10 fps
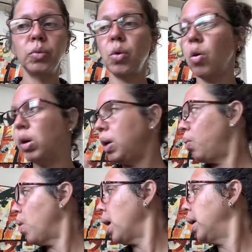only
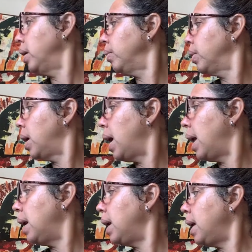one,
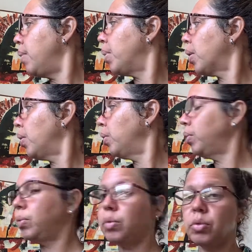el libro,
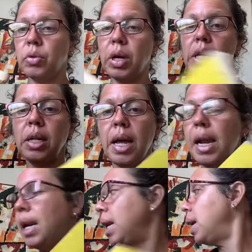right?
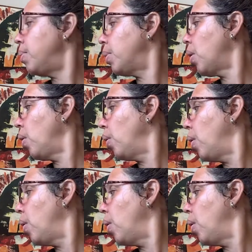El libro